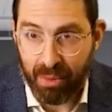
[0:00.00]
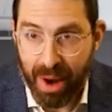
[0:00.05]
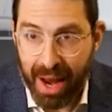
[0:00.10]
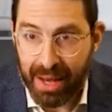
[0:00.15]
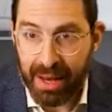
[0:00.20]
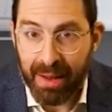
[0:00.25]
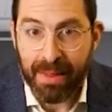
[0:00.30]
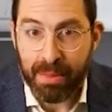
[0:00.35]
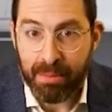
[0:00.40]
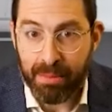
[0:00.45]

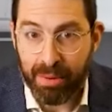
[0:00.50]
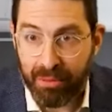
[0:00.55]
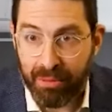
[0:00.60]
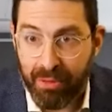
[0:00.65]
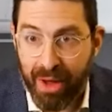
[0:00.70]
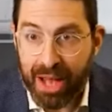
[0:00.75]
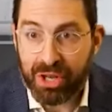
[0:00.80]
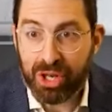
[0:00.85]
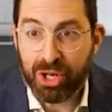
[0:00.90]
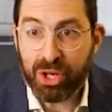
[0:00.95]
right? right? right.
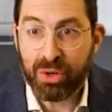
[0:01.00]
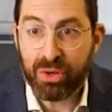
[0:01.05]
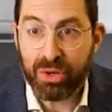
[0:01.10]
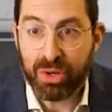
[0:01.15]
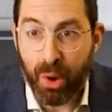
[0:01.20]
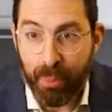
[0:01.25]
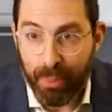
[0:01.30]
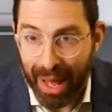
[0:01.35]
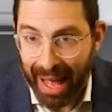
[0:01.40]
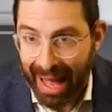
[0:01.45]
Professionals
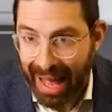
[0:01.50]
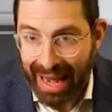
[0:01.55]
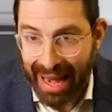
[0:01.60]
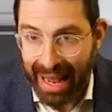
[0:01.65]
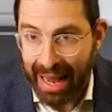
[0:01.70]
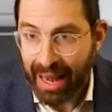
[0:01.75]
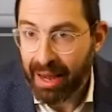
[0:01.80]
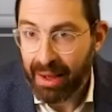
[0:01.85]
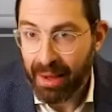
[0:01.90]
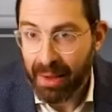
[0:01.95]
don't
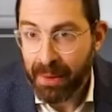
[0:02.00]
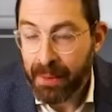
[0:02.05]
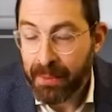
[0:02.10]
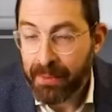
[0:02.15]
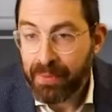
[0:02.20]
panic.